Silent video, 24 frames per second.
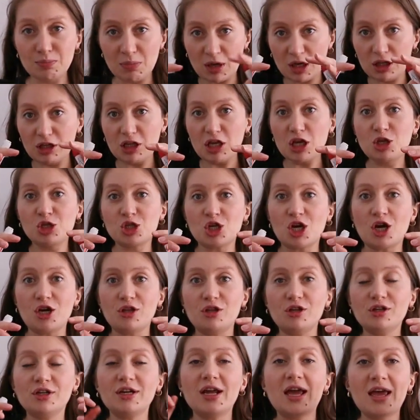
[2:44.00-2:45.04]
meet each
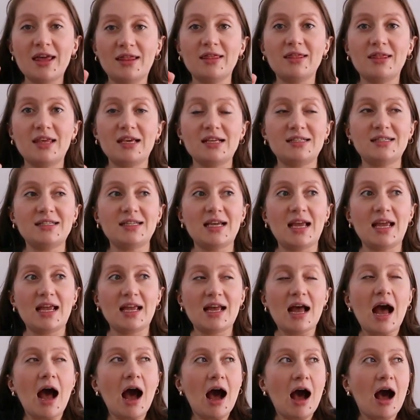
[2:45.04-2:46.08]
other and they
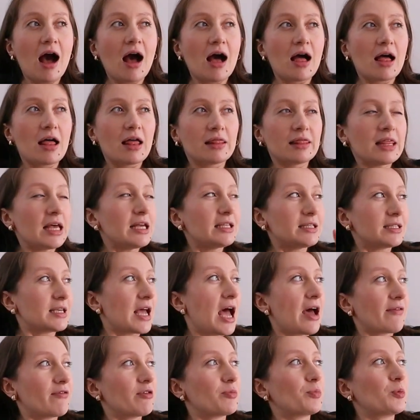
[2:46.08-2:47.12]
say, let's
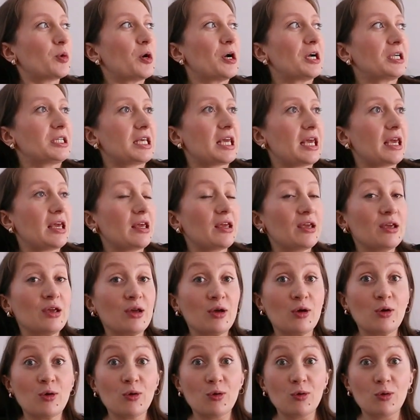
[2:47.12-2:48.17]
have a party.
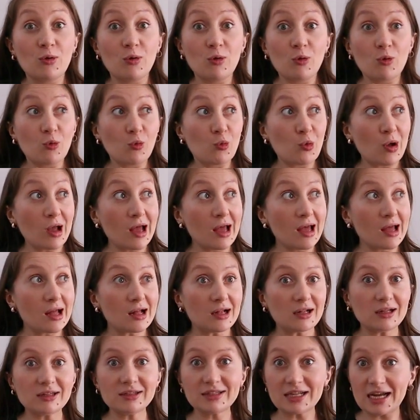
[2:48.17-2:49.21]

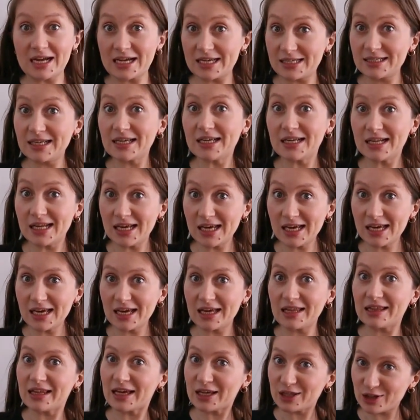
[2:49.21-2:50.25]
Well, nice
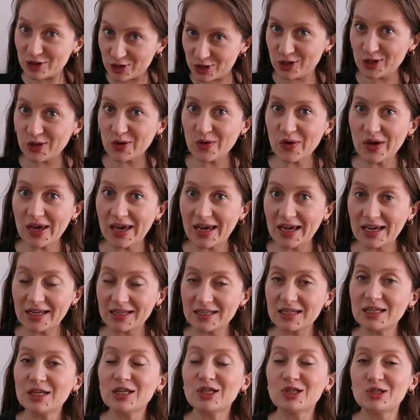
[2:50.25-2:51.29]
idea, let's do it.
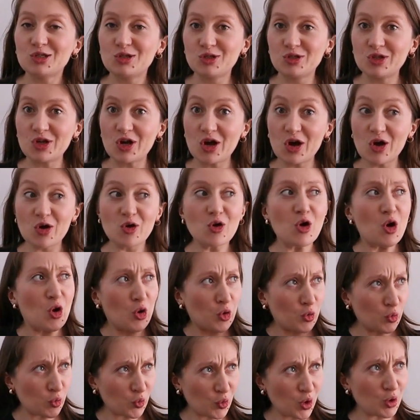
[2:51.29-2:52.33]
So,
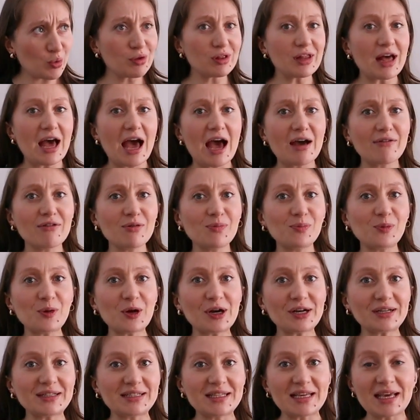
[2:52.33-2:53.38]
we will have a
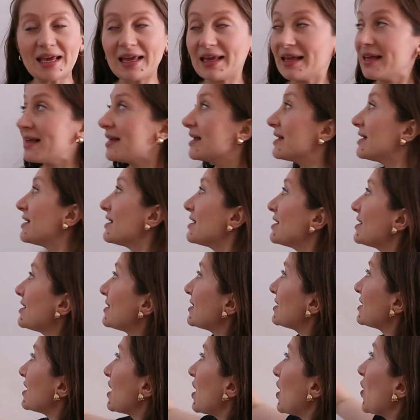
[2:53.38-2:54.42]
party.
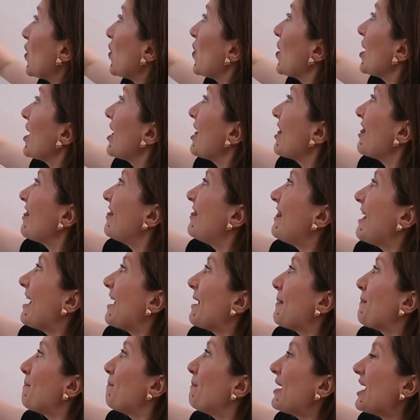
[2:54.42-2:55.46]
So,
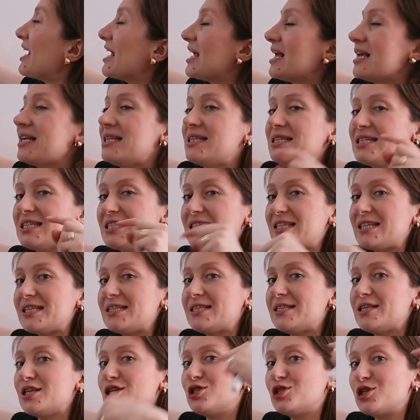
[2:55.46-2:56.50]
they made
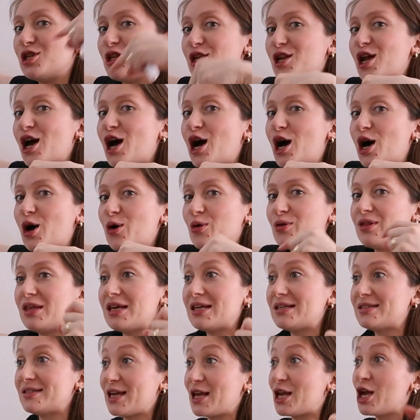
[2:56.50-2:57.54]
decision now.
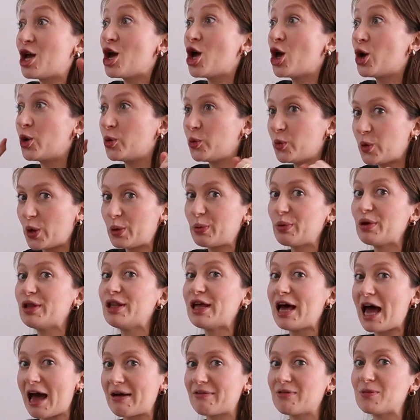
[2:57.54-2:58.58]
They say, we
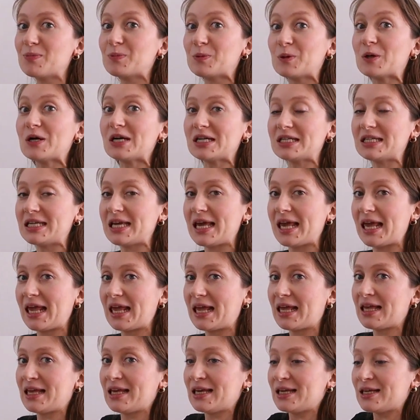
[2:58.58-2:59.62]
will have a
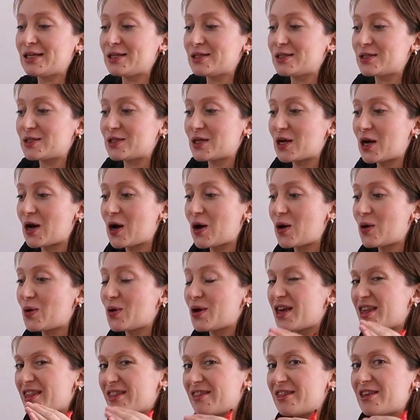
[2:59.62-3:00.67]
party.
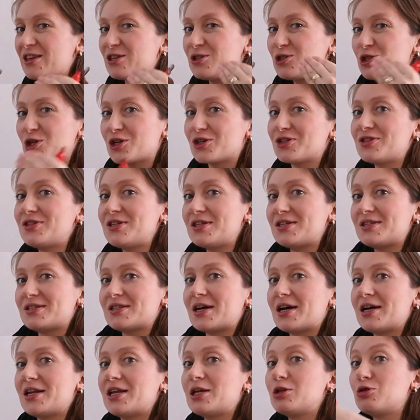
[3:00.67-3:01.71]
So, they just
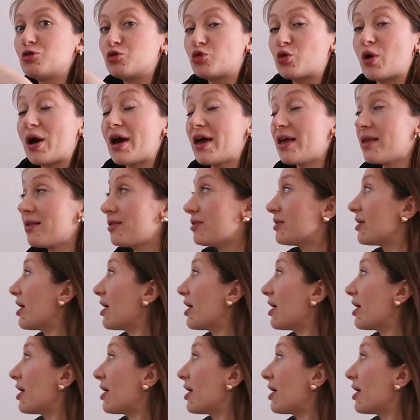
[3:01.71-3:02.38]
decided right